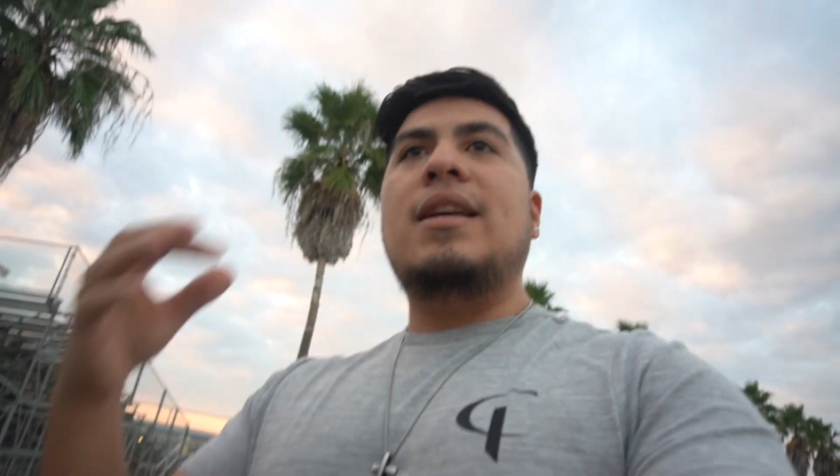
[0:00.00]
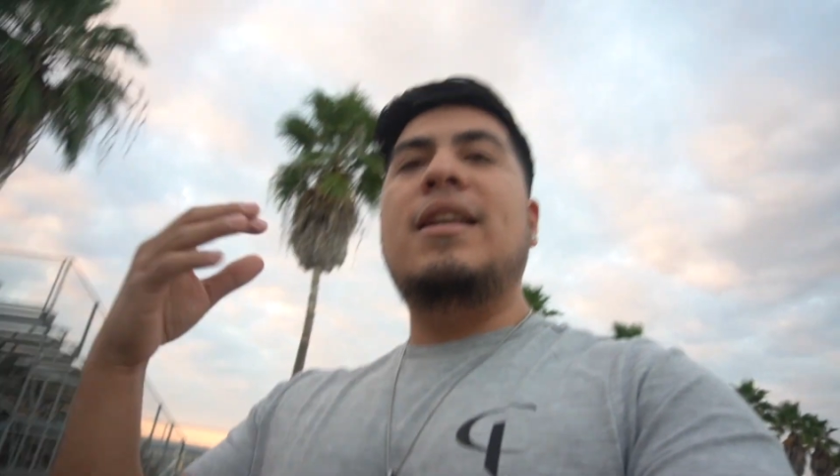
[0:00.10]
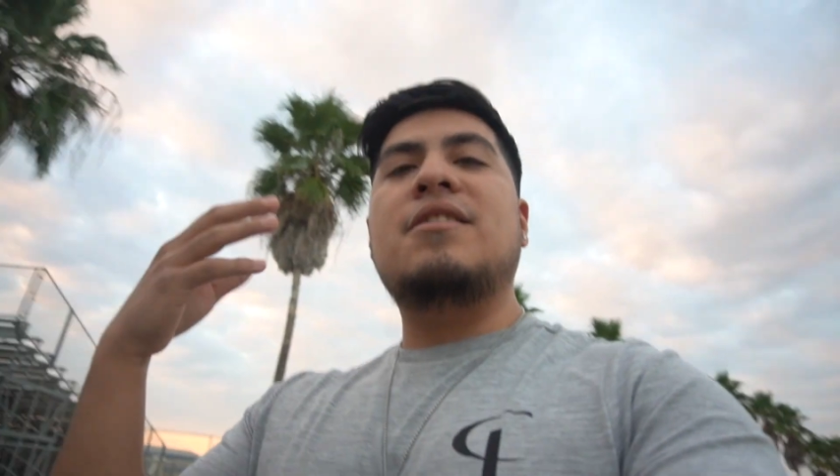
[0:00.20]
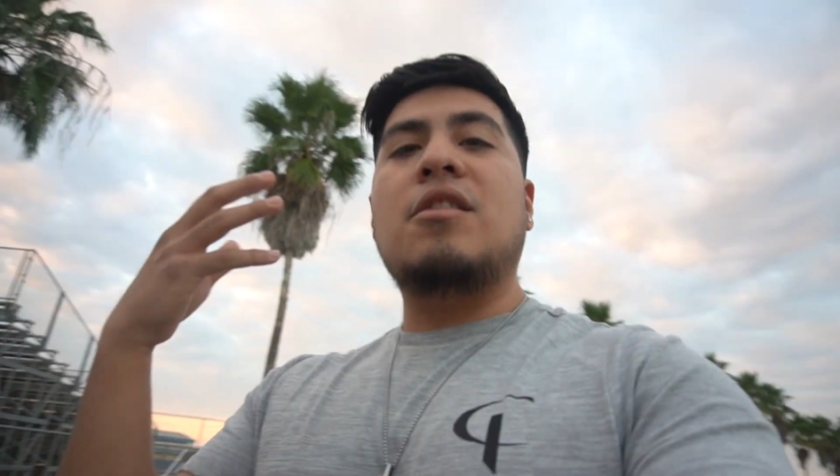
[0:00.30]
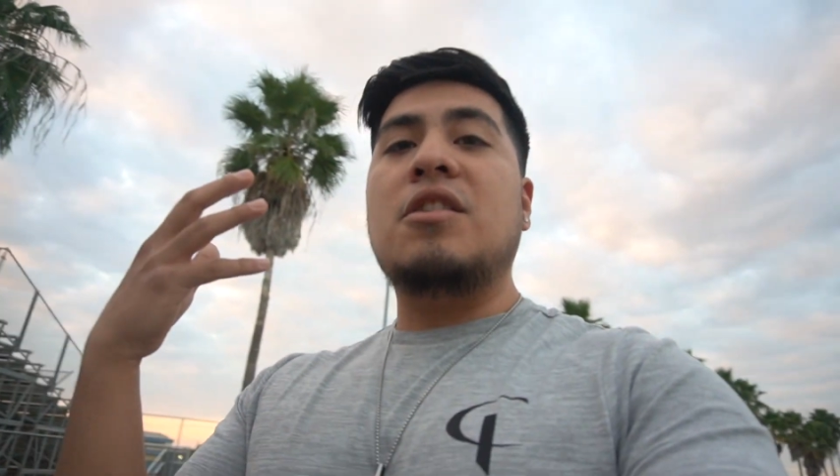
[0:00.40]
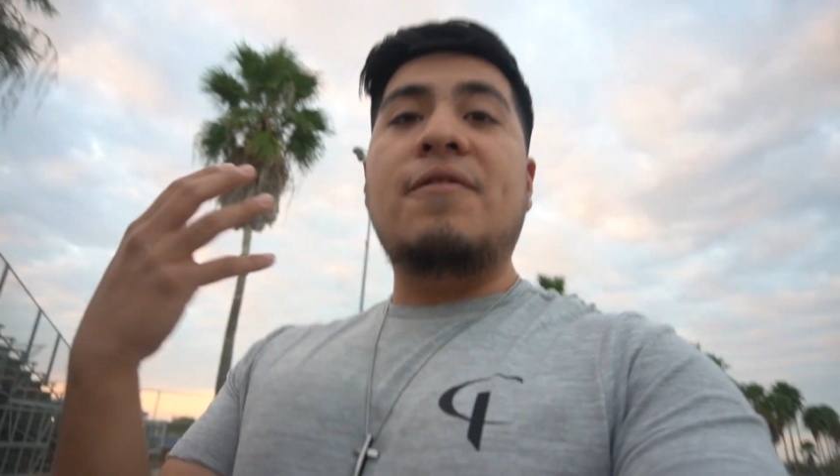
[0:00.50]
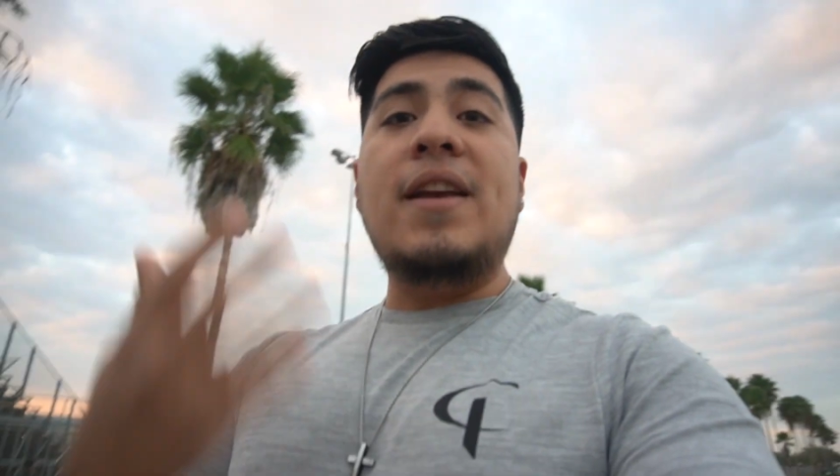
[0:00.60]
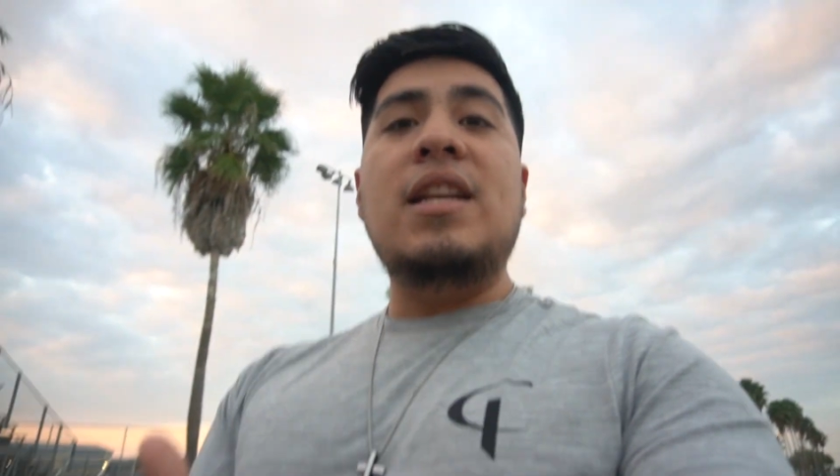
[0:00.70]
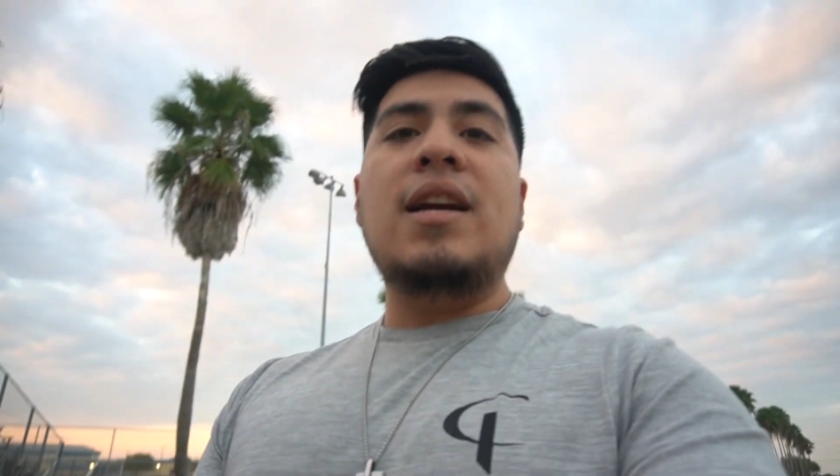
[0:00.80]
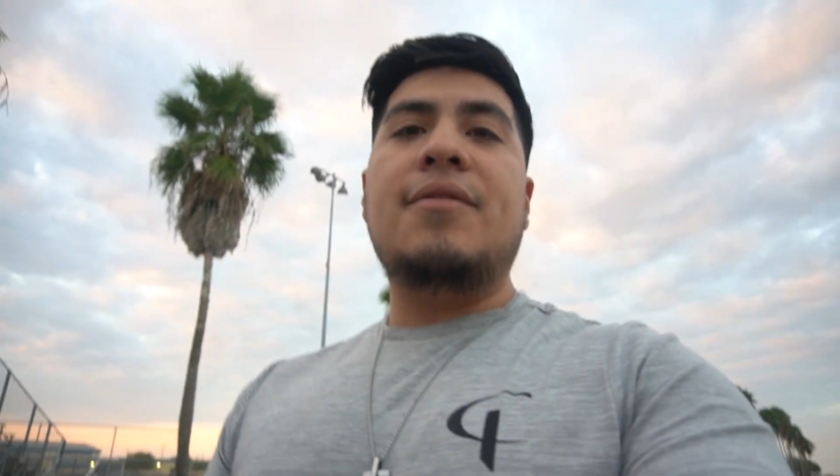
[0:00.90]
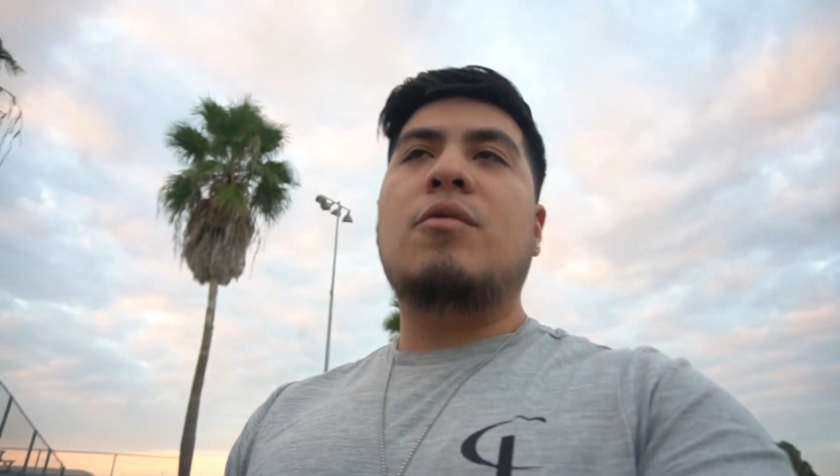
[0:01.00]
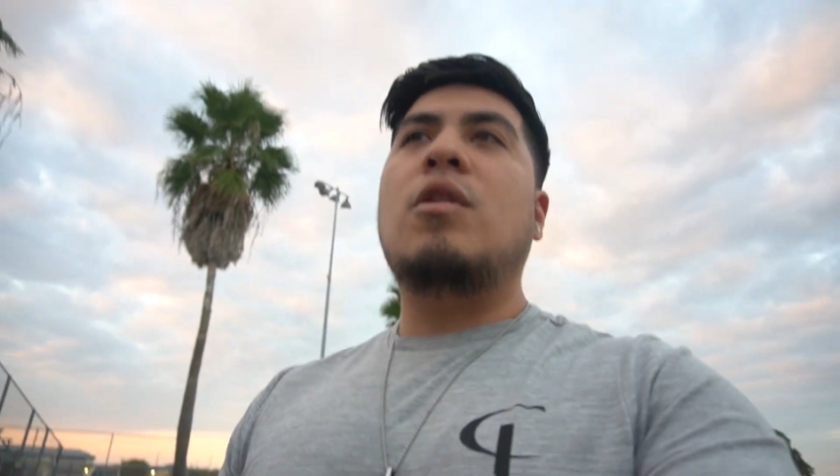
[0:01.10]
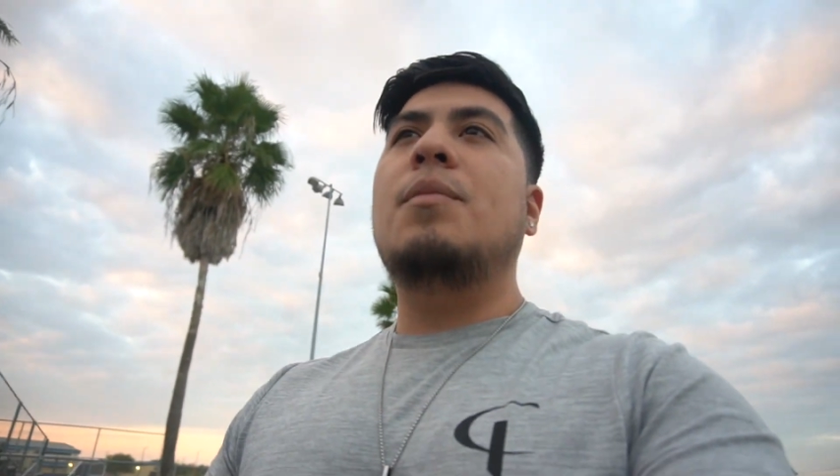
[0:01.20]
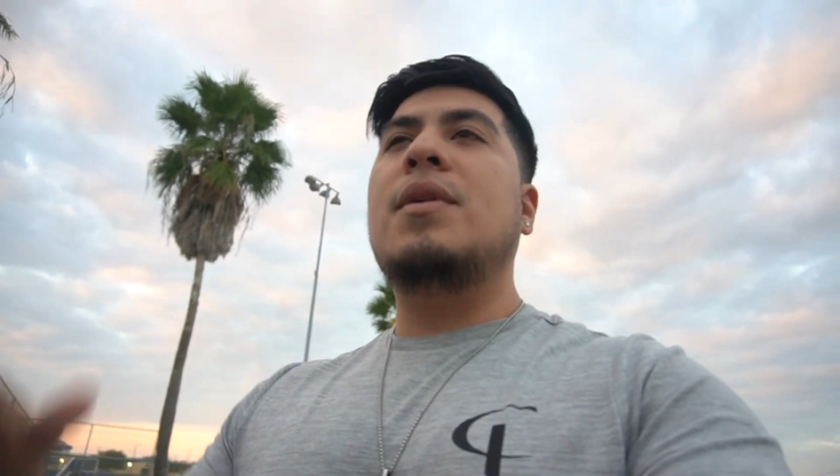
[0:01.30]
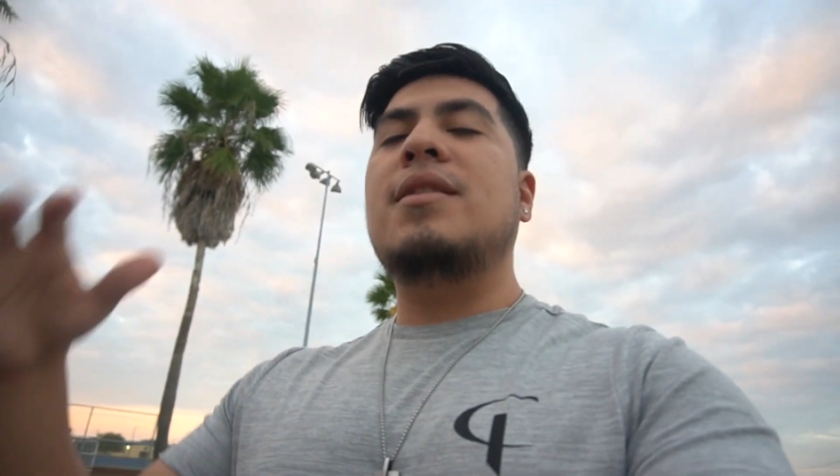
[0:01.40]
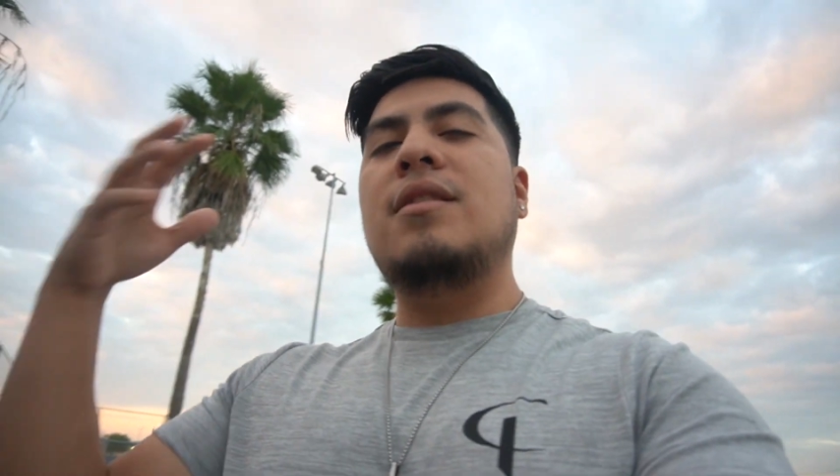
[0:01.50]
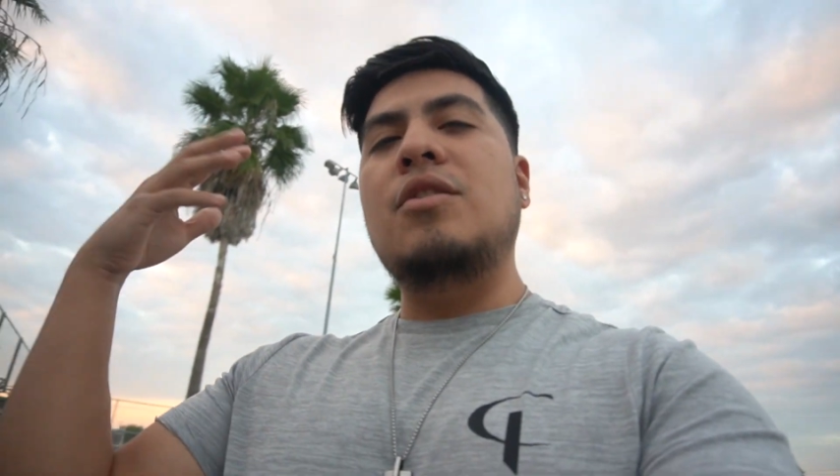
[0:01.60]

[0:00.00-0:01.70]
it starts fading after a while because the